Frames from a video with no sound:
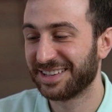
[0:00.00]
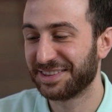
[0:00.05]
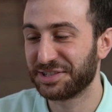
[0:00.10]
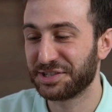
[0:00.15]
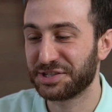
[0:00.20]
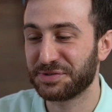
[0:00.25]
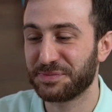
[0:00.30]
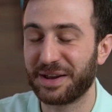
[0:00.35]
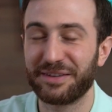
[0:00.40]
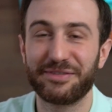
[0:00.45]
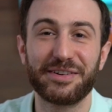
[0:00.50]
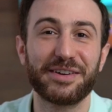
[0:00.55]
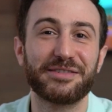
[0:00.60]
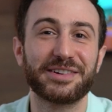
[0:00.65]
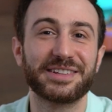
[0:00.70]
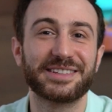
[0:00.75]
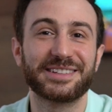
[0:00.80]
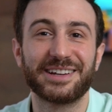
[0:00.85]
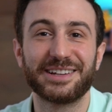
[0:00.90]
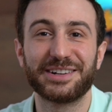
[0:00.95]
This is my
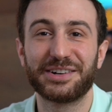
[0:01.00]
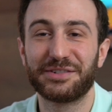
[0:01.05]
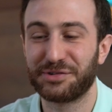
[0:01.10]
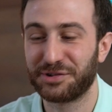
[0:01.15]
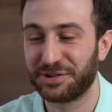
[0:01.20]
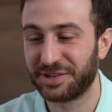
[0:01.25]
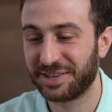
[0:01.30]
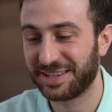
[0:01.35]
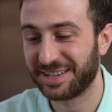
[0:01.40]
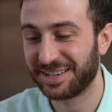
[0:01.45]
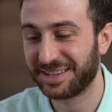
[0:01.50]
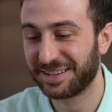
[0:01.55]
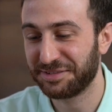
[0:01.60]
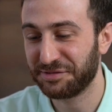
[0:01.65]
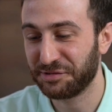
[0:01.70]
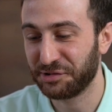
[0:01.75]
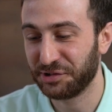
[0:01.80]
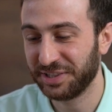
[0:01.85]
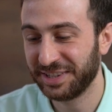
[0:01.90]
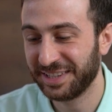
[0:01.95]
favorite color for the
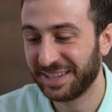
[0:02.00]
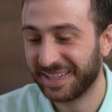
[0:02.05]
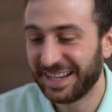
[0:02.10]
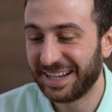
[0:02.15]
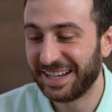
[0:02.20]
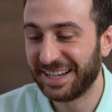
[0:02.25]
phone.